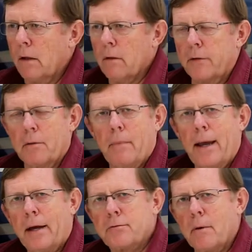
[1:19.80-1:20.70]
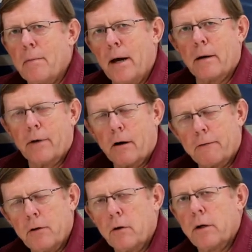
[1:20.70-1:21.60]
let the maximum amount of
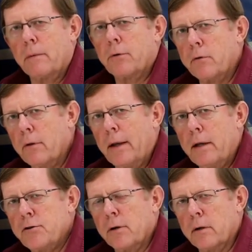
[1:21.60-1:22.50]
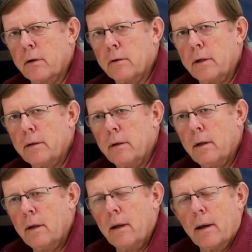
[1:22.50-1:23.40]
airflow come through that engine to cool it,
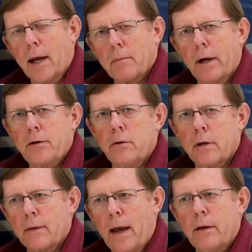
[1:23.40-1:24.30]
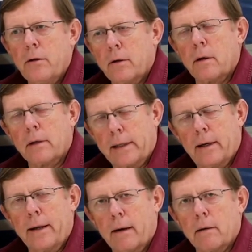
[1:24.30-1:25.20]
and by doing that, you can lean
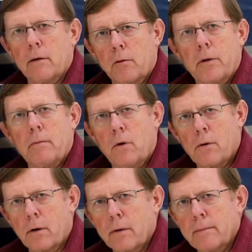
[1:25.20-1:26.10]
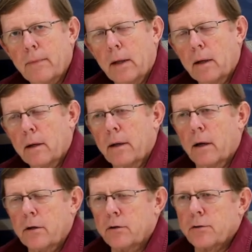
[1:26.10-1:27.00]
it out a little bit more.
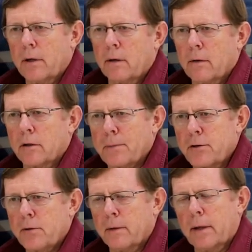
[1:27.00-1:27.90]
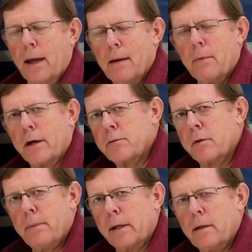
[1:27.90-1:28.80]
Now, usually, especially on the Katmais
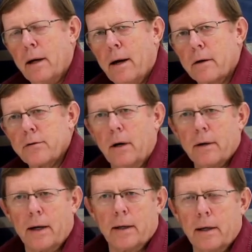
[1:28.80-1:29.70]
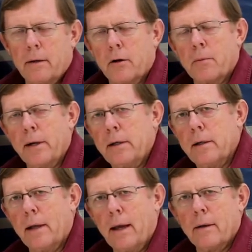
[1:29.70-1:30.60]
with the big tires, I'll kind of hit an
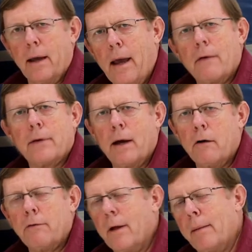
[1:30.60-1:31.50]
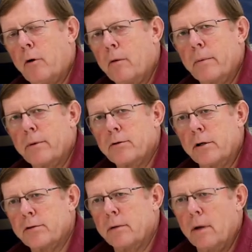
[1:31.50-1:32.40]
intermediate half cowl flap open
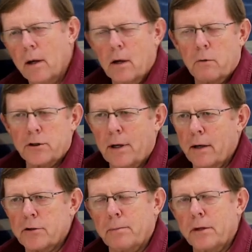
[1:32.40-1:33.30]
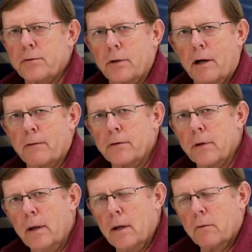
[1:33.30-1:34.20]
position, which kind of splits the
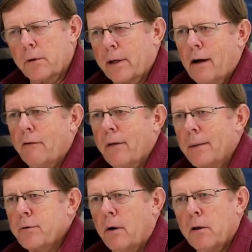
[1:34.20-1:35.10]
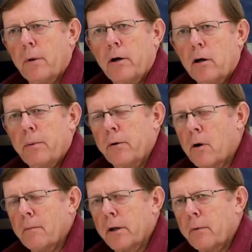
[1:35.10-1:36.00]
difference. With the cowl flaps all the way open,
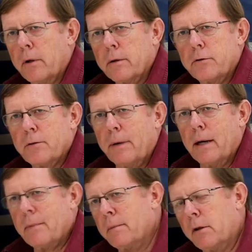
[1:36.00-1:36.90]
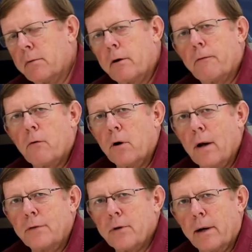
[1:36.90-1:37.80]
normally we'll lose about maybe 3 or 4
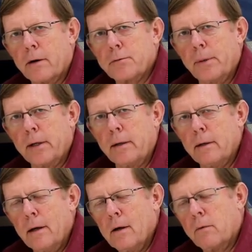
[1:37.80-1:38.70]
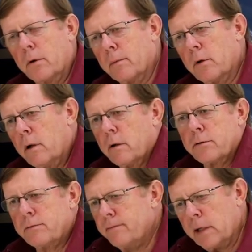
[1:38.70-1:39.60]
knots of airspeed. With them
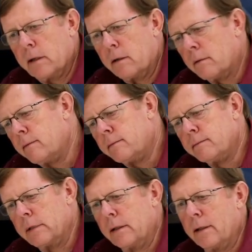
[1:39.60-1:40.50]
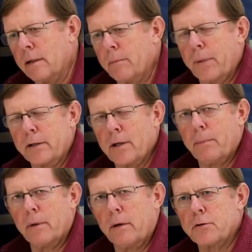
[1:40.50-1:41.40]
closed, you know, it picks
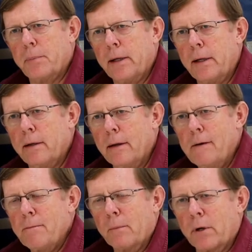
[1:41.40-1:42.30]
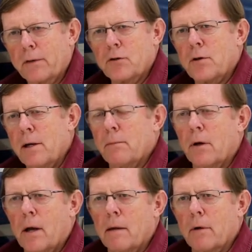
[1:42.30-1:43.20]
up a little speed, but at the same
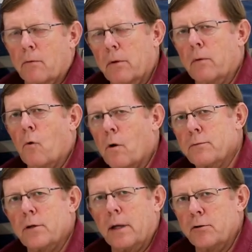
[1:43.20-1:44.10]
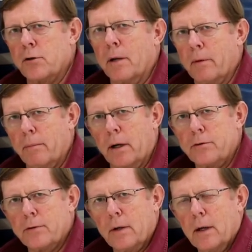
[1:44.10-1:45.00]
time, it really warms the engine up a
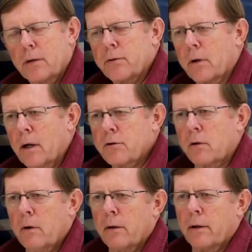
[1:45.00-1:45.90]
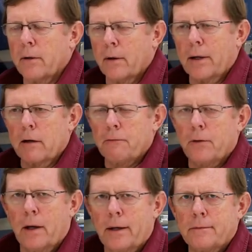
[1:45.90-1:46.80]
bunch. So consequently, in
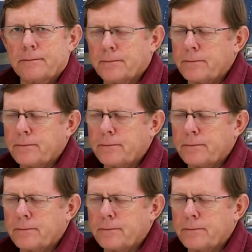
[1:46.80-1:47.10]
flight,